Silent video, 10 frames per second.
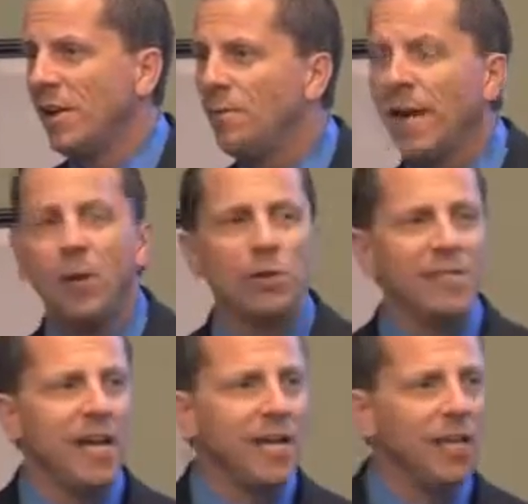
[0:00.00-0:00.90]
But I will
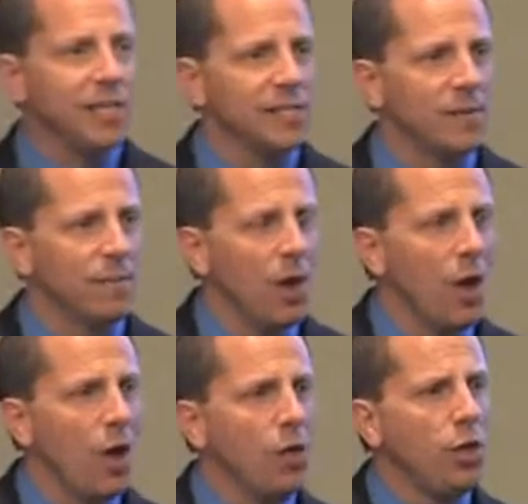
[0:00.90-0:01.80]
tell you this.
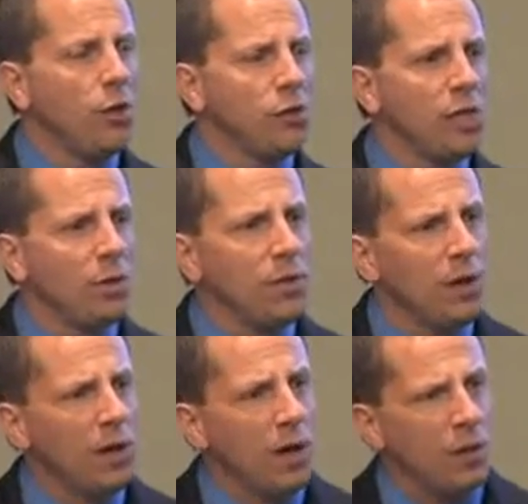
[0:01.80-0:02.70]
Usually when
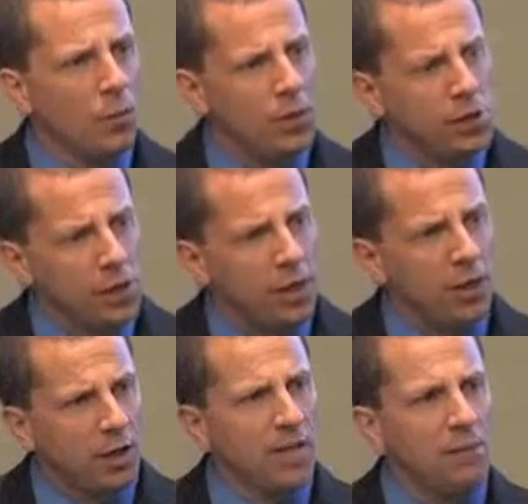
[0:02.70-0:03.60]
you start
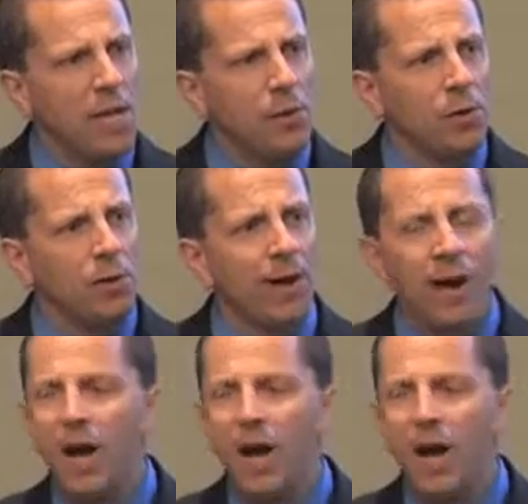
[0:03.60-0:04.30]
calling people,